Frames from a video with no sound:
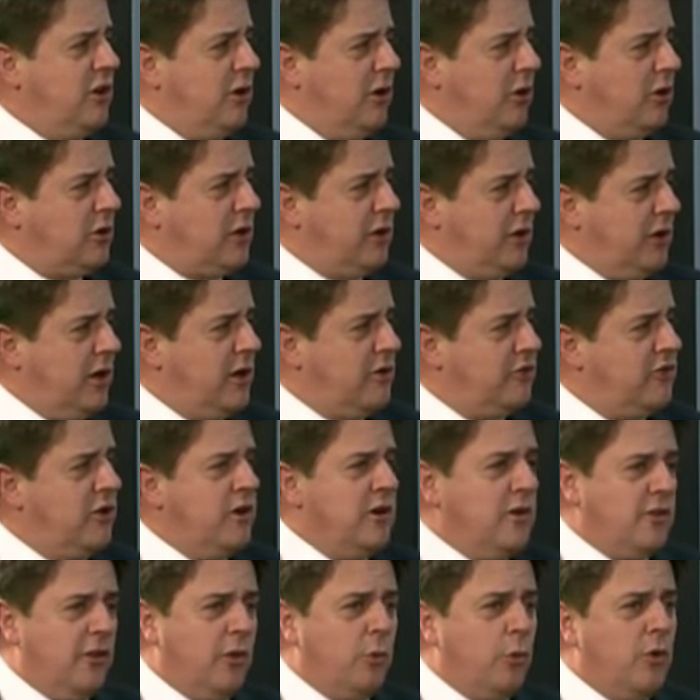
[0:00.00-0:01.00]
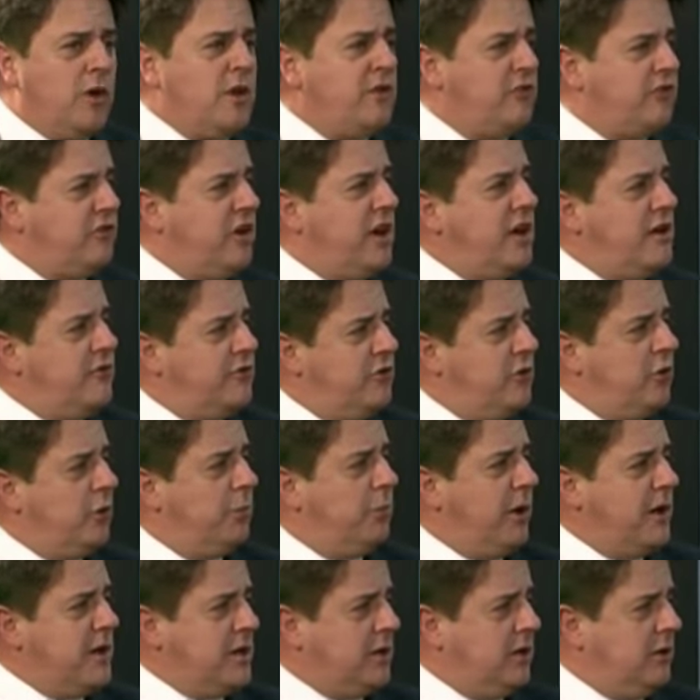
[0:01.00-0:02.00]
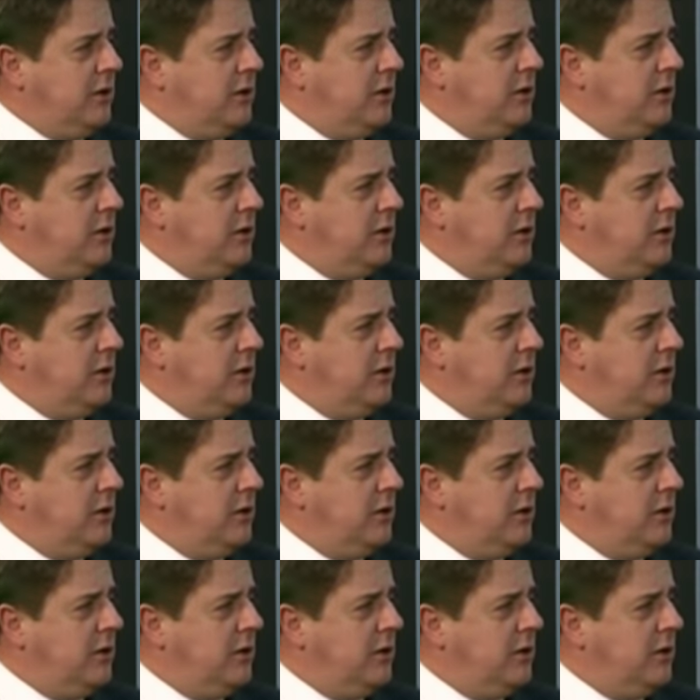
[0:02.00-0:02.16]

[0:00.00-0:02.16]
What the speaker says: look at it, that we saved your bacon,